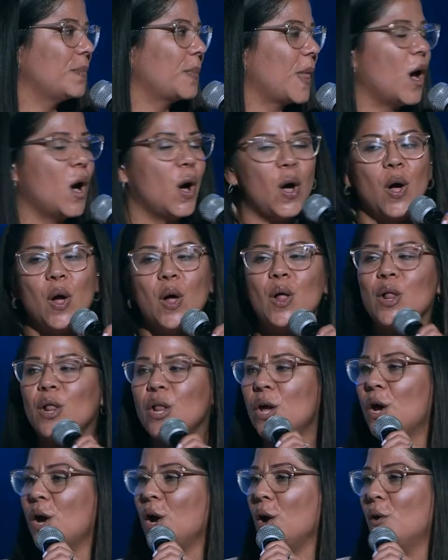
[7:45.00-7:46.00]
all
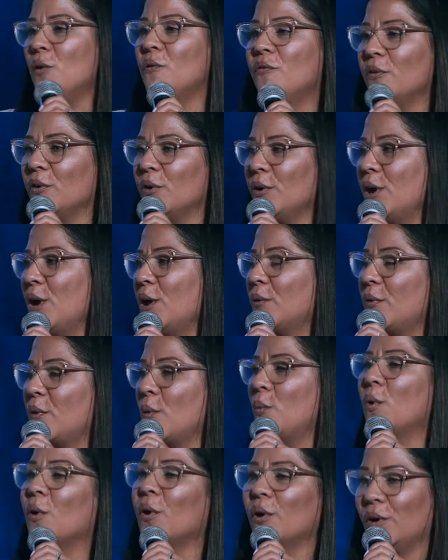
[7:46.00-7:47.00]
over the
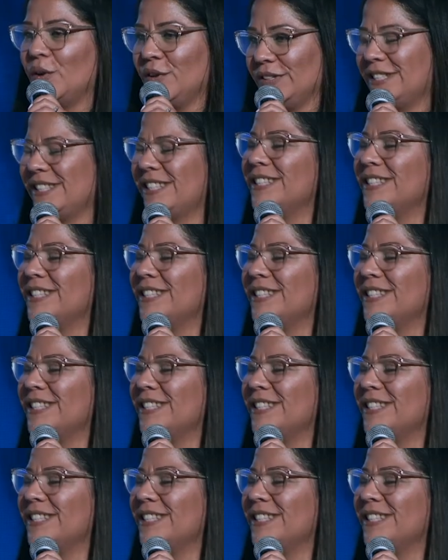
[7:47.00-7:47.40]
world.